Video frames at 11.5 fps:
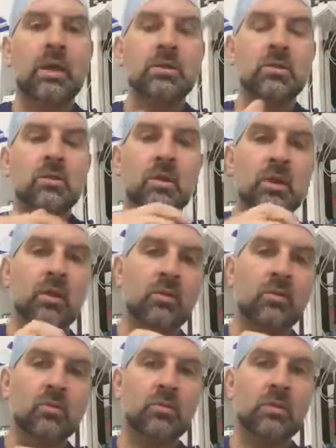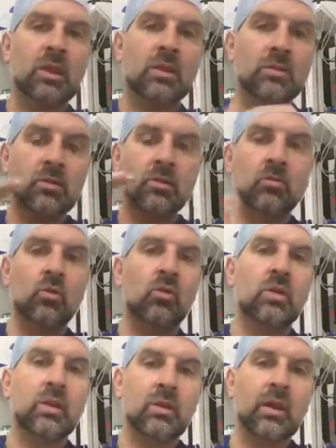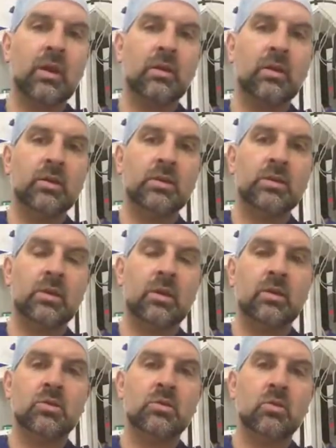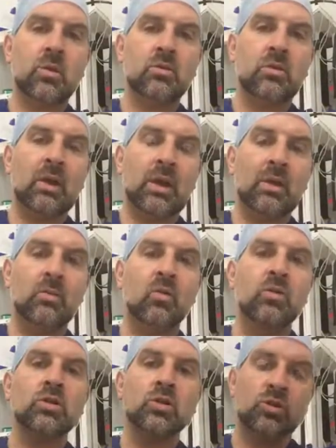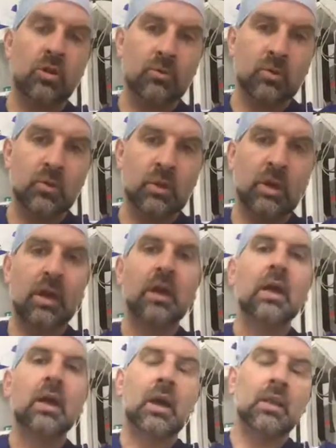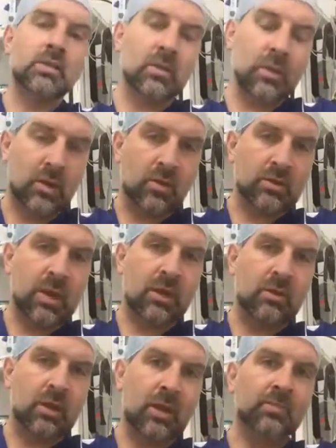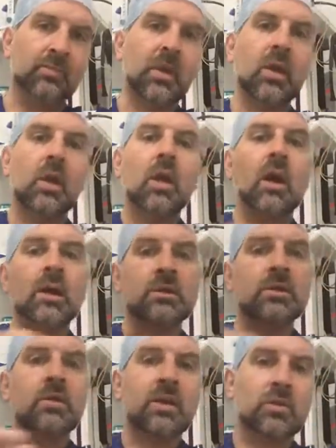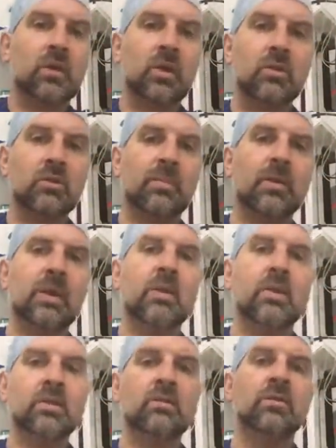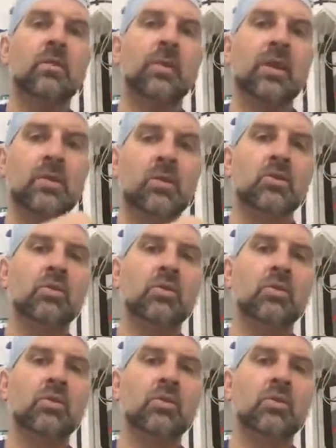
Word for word: the swelling goes, as you do more, you think, oh, that hurts, I won't do that anymore, so you stop doing it, and the swelling goes down again. And so that's why it goes up and down. As you feel better, you do